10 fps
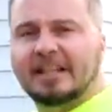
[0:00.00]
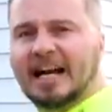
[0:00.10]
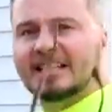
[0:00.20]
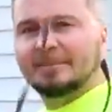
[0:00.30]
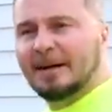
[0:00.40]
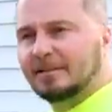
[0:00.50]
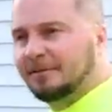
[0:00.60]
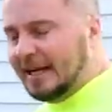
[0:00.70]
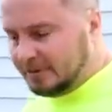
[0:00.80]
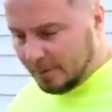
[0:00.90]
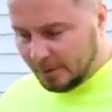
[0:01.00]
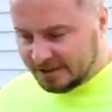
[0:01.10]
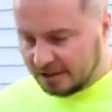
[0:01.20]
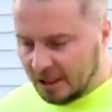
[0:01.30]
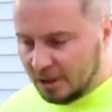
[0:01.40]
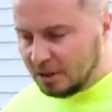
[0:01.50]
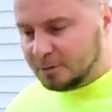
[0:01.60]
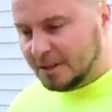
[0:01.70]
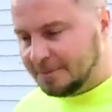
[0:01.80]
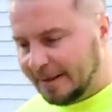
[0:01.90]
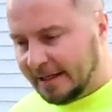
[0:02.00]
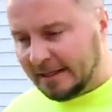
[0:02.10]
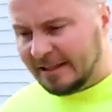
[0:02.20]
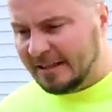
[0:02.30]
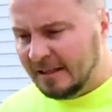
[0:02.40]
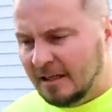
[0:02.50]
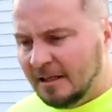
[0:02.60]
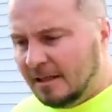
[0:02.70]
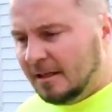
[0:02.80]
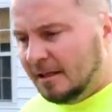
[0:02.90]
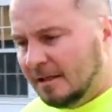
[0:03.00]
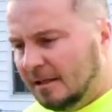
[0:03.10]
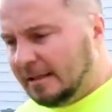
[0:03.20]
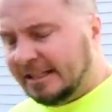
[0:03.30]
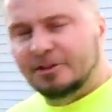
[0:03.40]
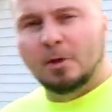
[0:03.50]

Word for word: you guys about the fact that we went to Lowe's. We spent like